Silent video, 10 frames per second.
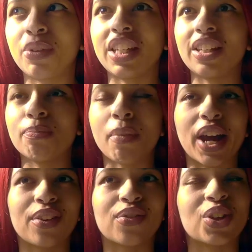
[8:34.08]
be
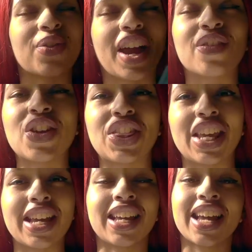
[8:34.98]
mindful of
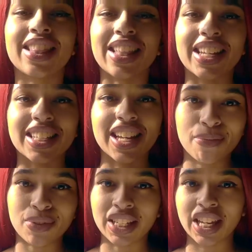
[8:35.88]
everything that is
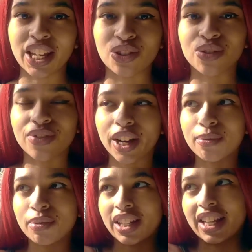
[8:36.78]
happening in your
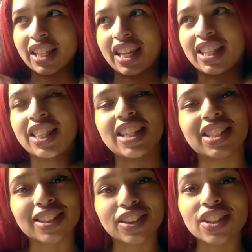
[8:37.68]
environment, and like
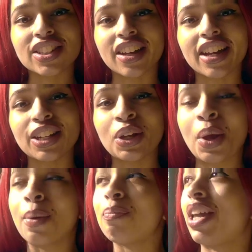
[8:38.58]
the sun
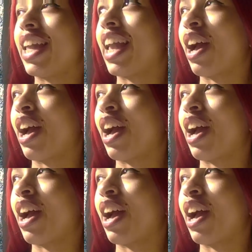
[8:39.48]
peeking